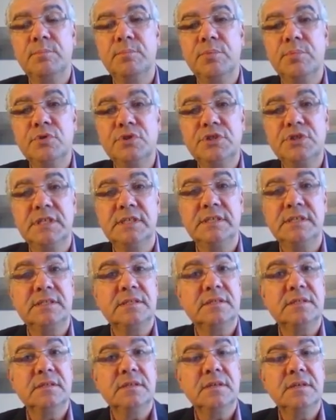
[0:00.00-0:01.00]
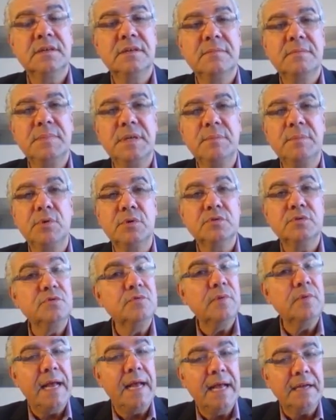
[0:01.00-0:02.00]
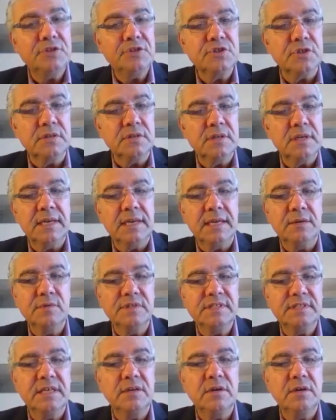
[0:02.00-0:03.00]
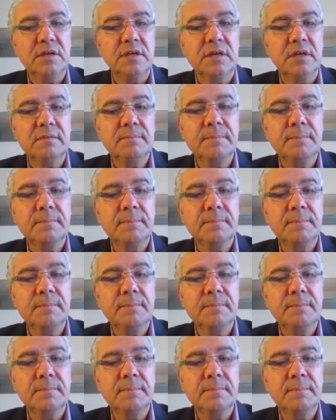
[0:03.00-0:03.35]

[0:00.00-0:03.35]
pushes people to action, like we said earlier.